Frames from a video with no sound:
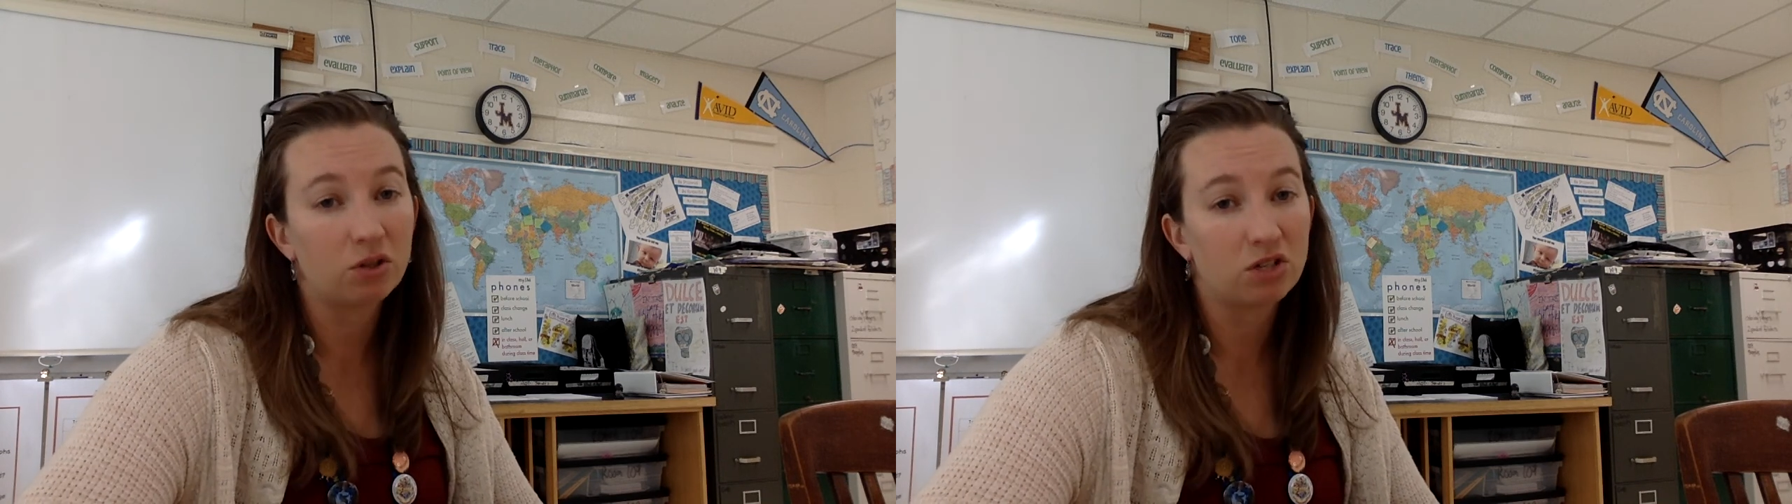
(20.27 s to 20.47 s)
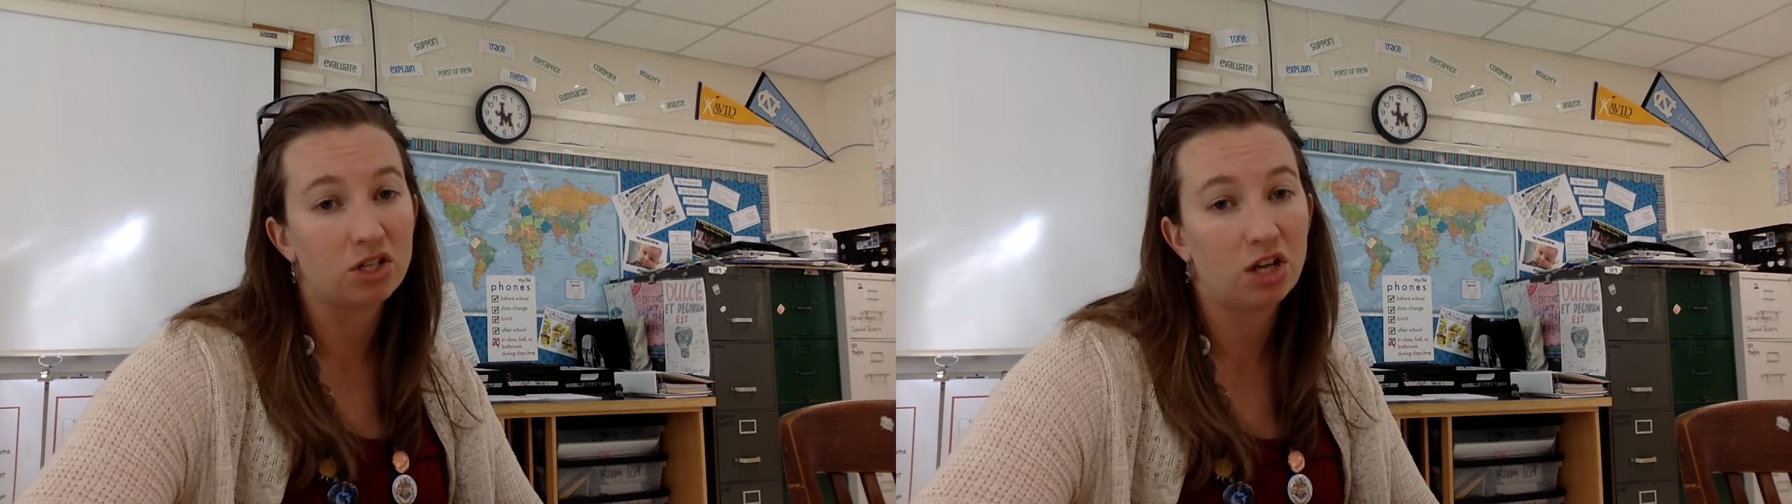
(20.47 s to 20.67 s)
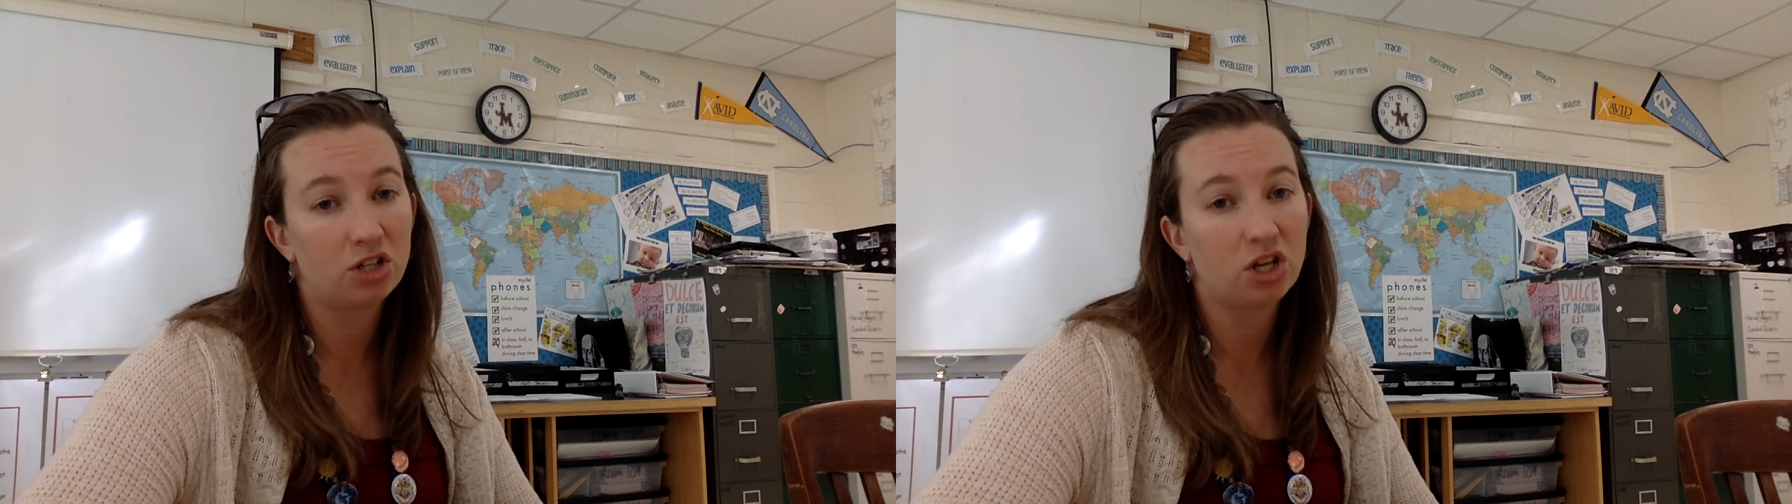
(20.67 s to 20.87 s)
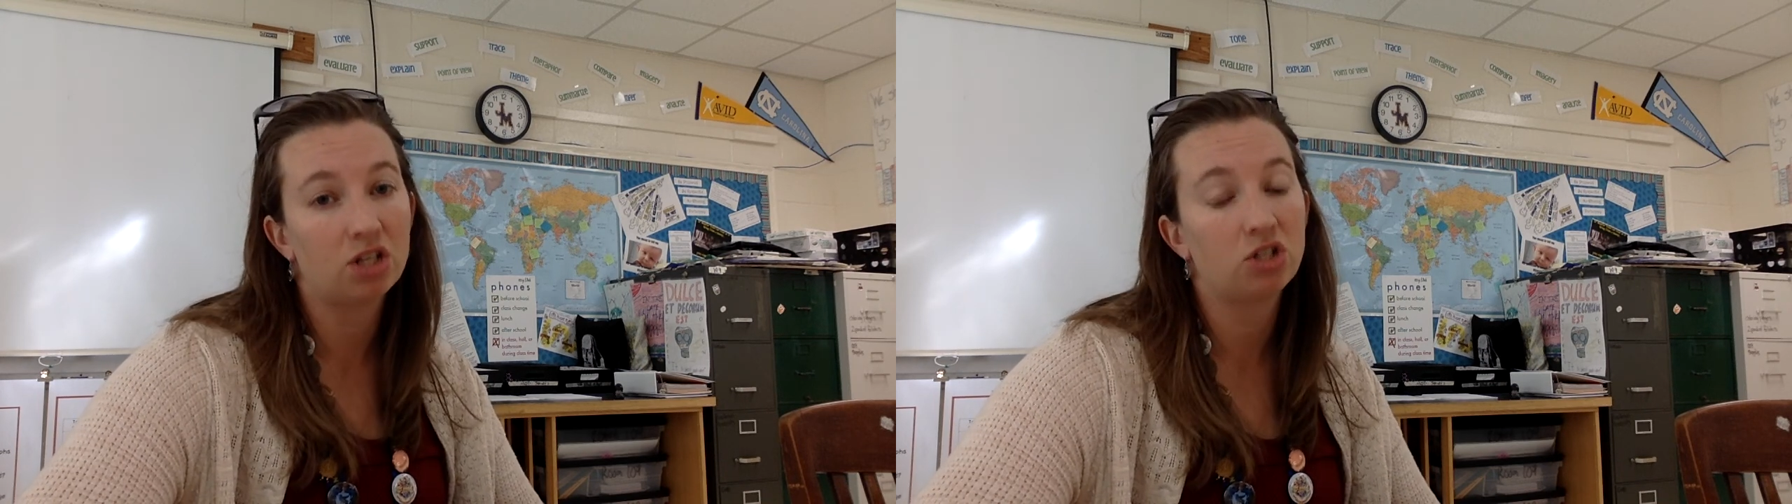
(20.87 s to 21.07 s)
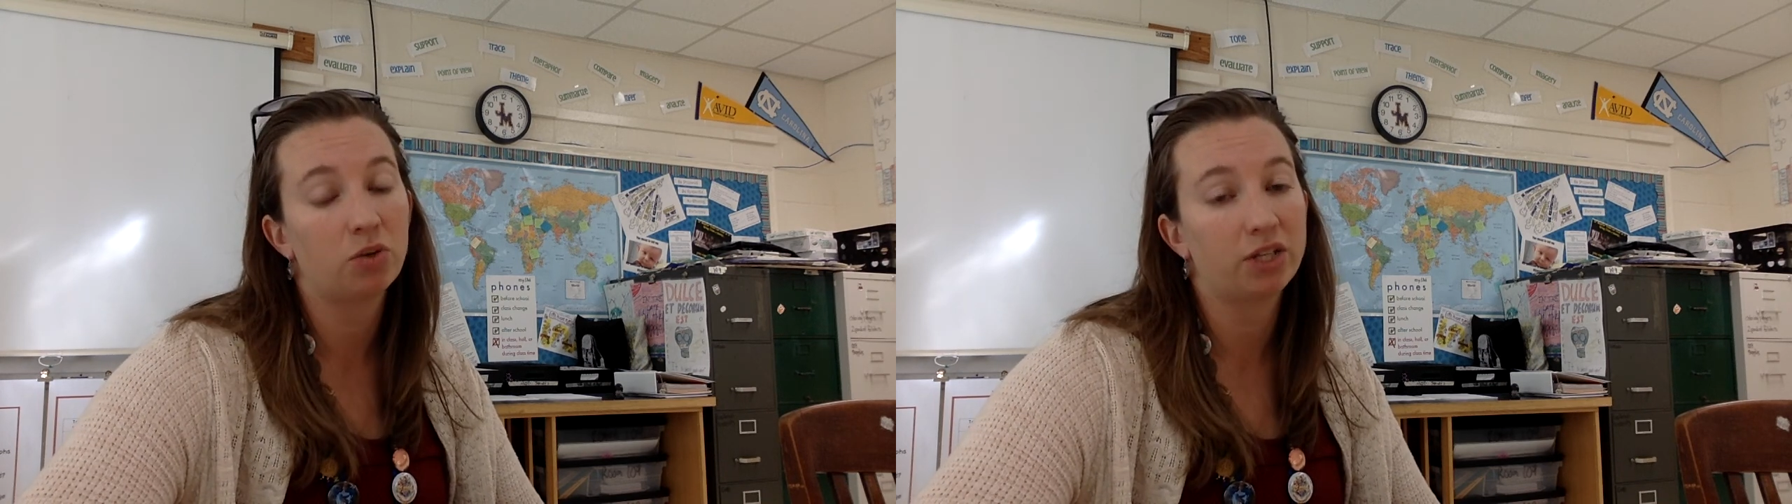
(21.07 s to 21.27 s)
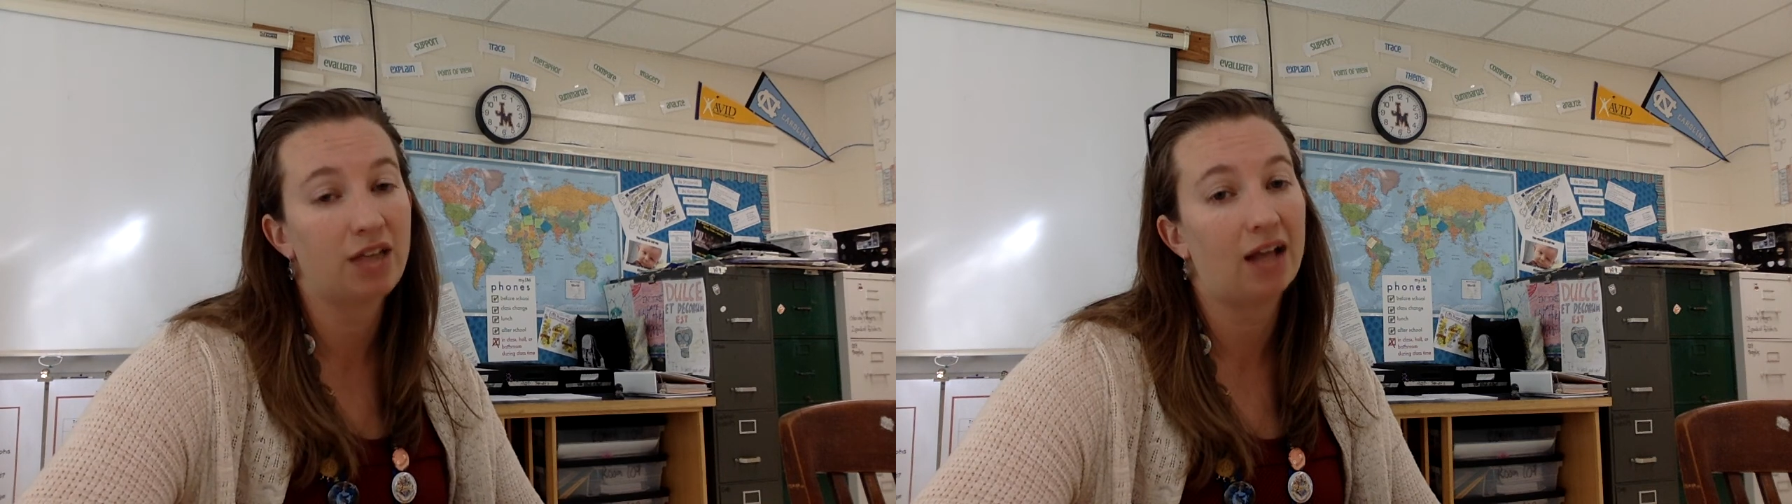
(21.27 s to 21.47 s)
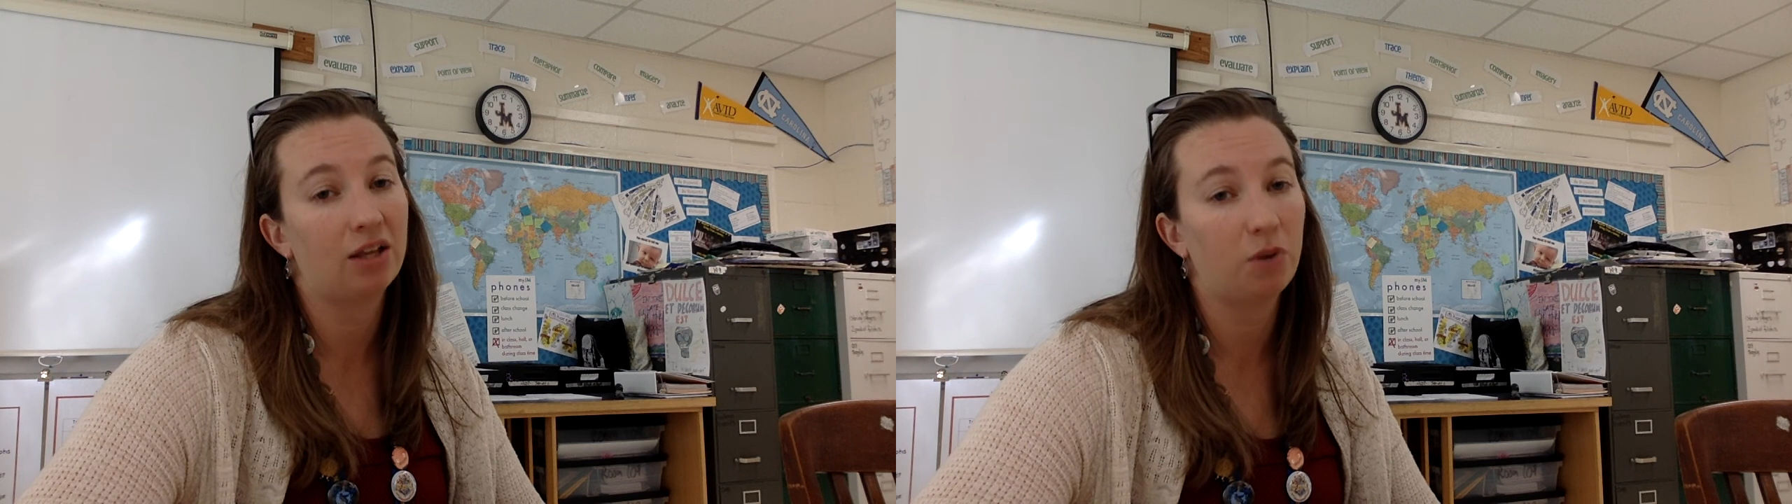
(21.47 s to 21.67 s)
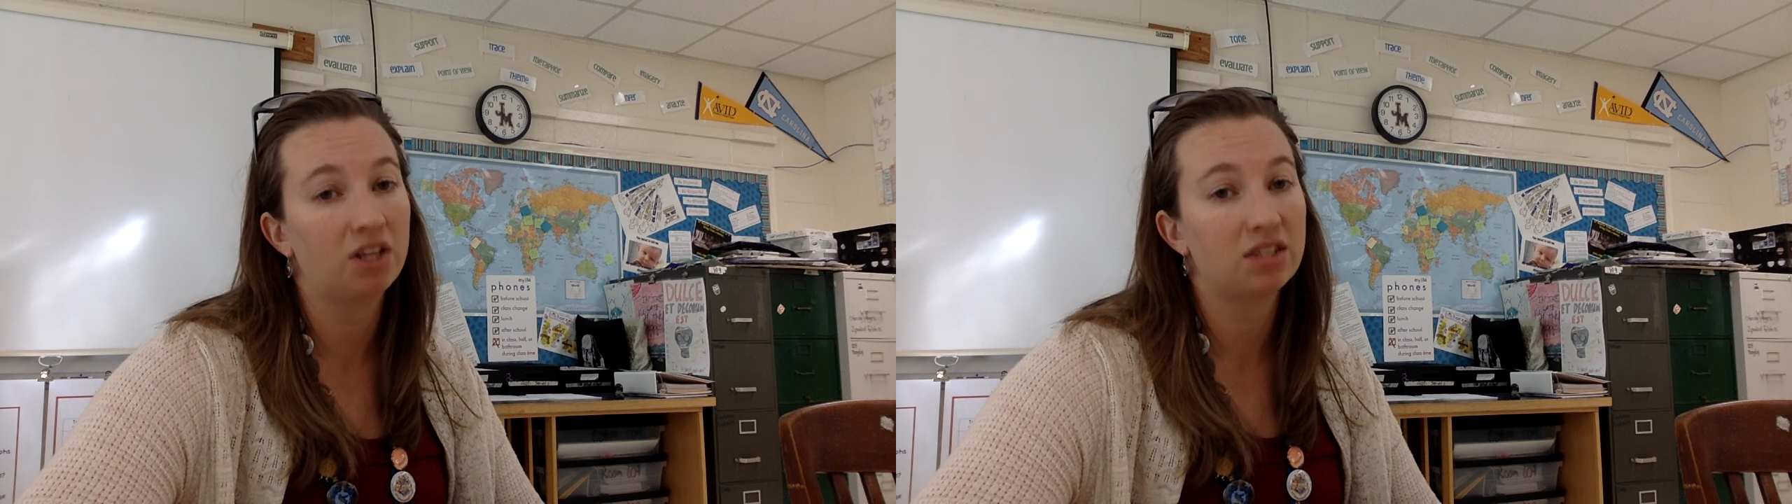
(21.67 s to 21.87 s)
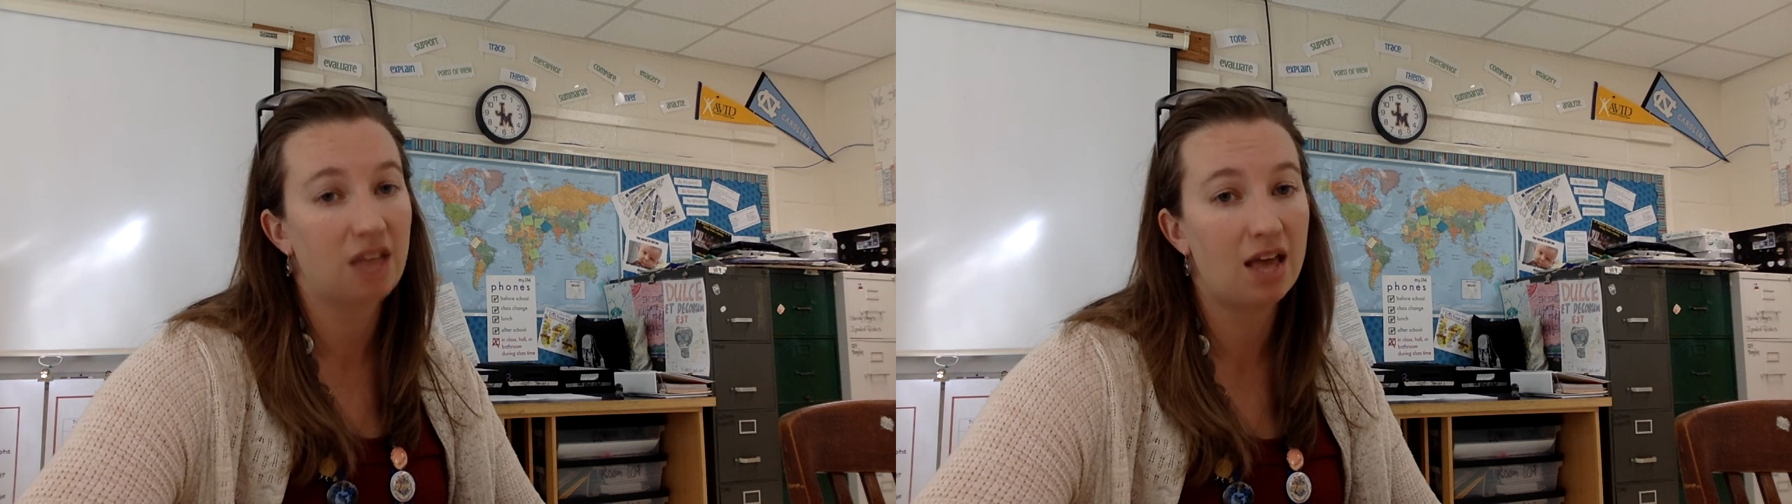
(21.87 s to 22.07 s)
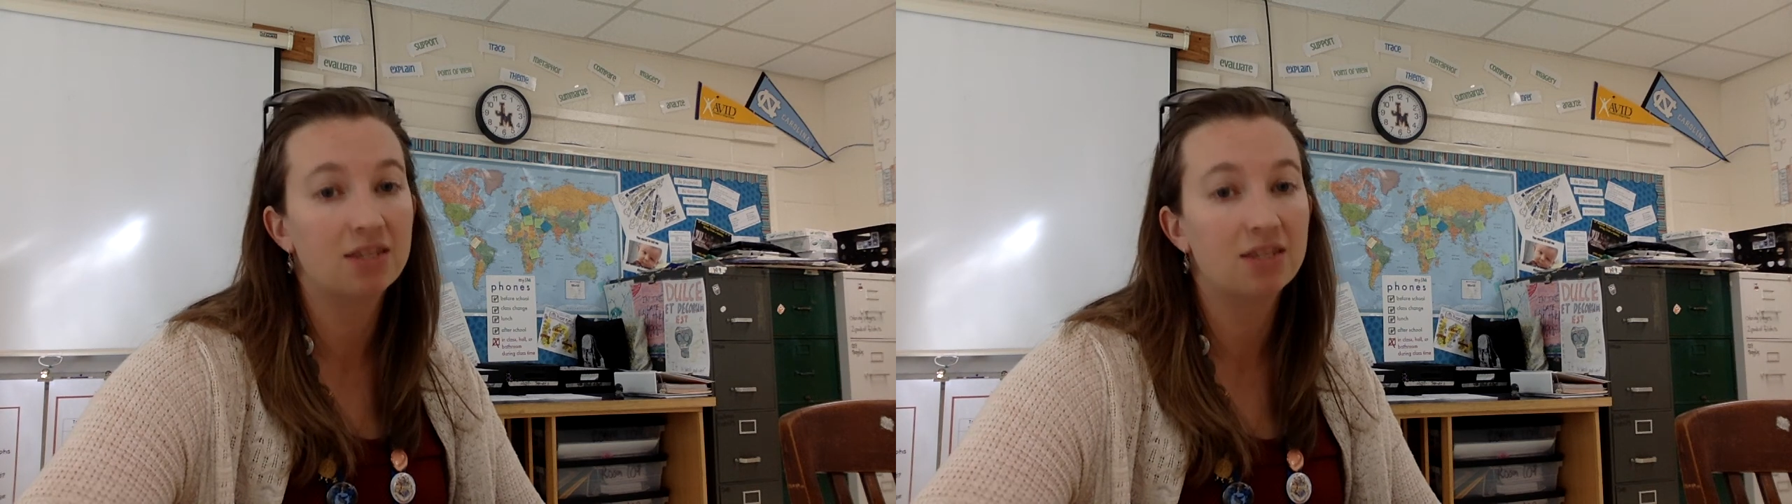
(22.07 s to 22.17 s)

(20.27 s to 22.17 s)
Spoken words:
attention to exactly what it says